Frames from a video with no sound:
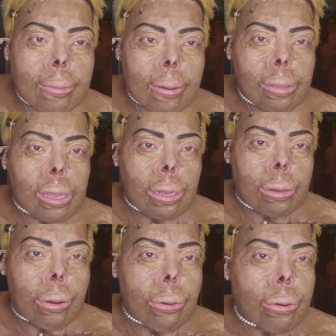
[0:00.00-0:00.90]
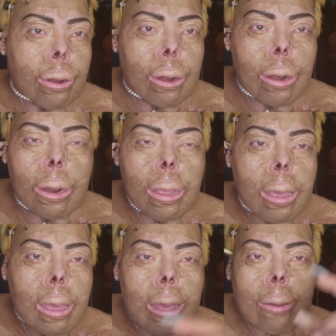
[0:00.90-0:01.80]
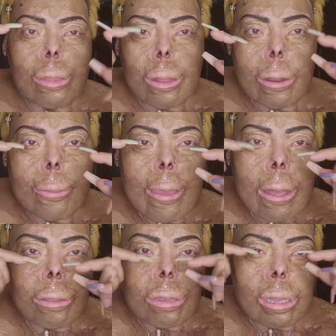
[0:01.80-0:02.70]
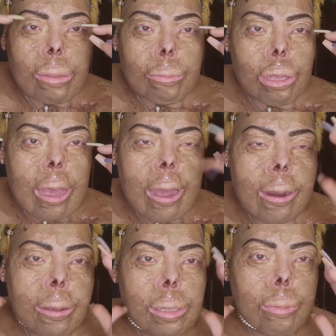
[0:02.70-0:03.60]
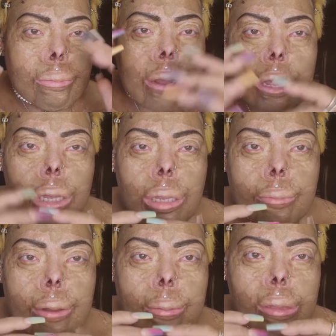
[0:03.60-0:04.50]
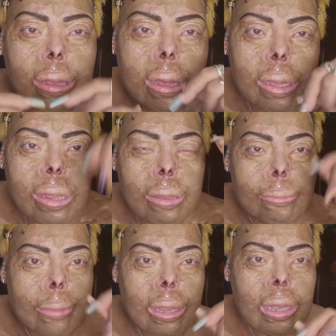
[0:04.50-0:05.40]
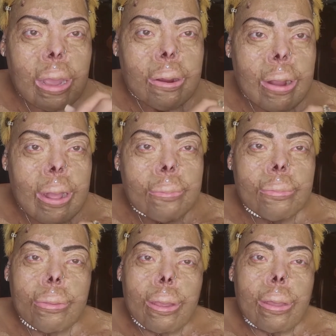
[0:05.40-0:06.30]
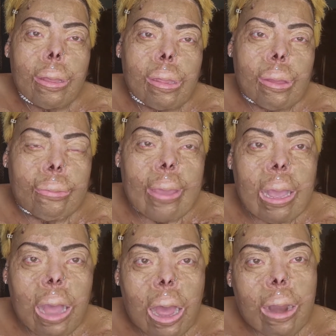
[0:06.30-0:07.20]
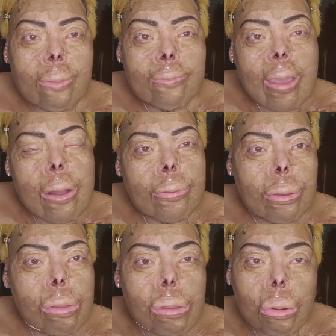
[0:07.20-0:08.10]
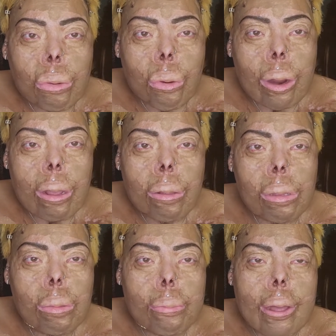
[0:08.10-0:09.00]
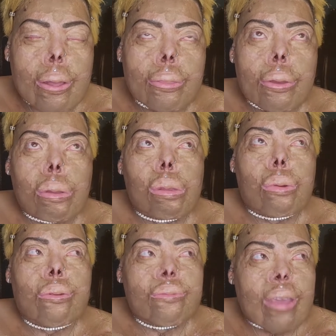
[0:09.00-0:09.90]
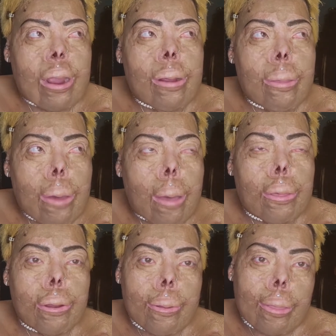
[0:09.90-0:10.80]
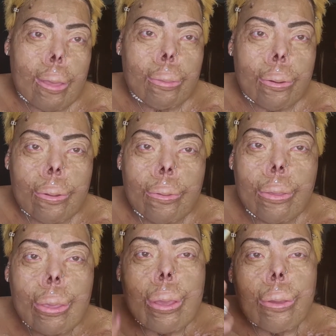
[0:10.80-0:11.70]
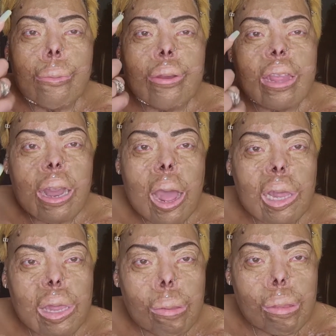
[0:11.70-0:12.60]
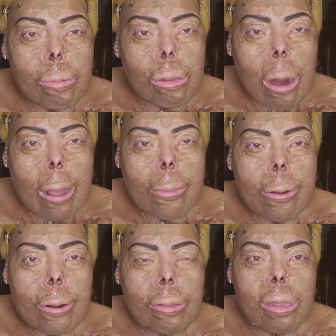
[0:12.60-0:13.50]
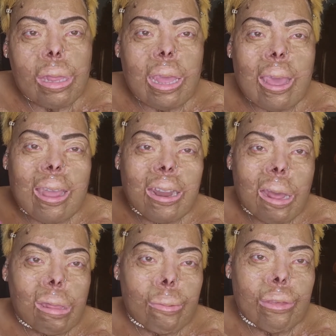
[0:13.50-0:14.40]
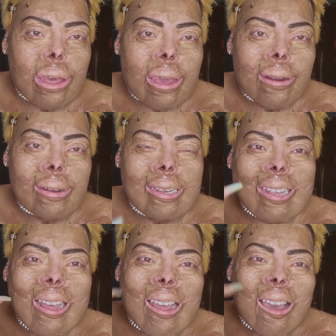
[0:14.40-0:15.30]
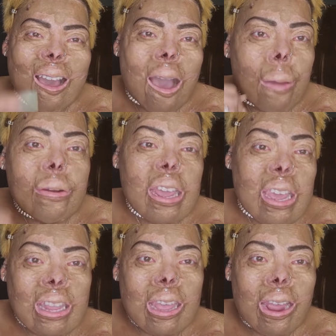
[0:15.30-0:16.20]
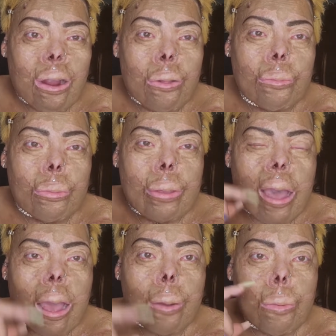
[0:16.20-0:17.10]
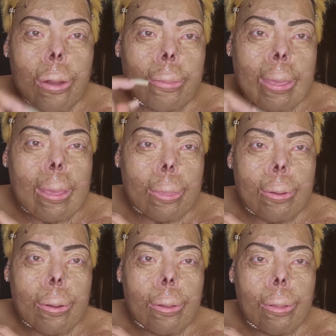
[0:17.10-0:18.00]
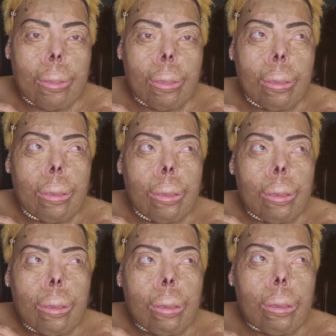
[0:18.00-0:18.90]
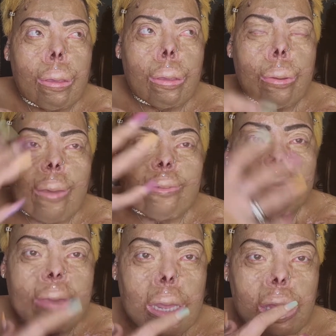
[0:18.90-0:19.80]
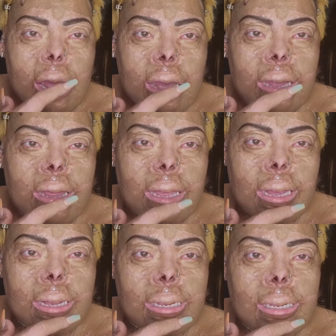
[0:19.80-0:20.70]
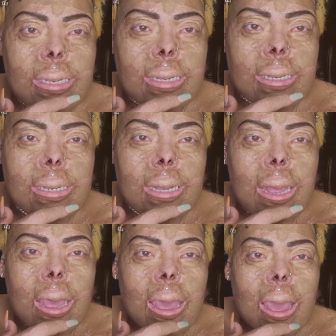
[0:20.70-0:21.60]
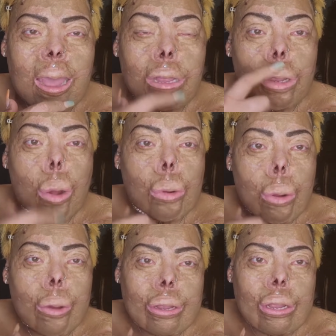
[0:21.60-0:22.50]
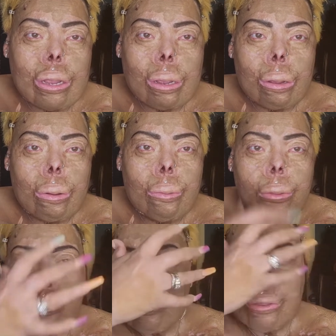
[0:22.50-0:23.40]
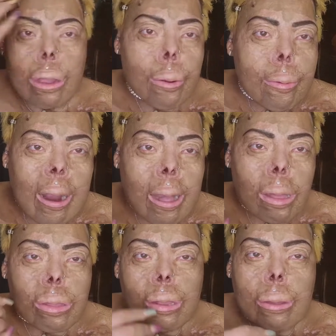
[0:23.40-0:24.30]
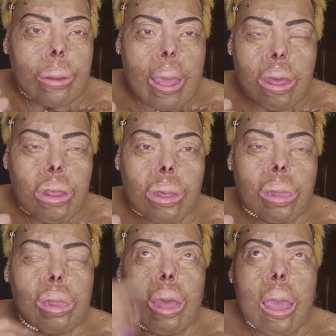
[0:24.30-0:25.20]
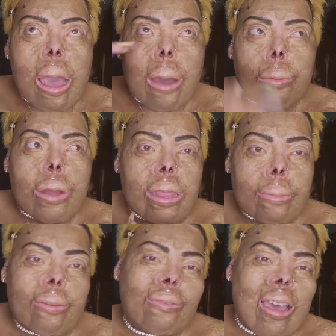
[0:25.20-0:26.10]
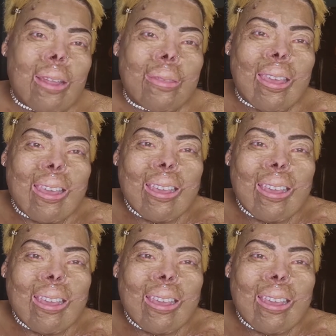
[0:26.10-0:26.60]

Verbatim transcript: I was getting older. I was all about just some shadows, some blush, some lipstick, some mascara. So thank God I found those tutorials, but those were very popular people with lots of subscribers and lots of shares. I want to get there. I want people who have a face like this and don't know what to do with no brows, no lashes. I want them to find me.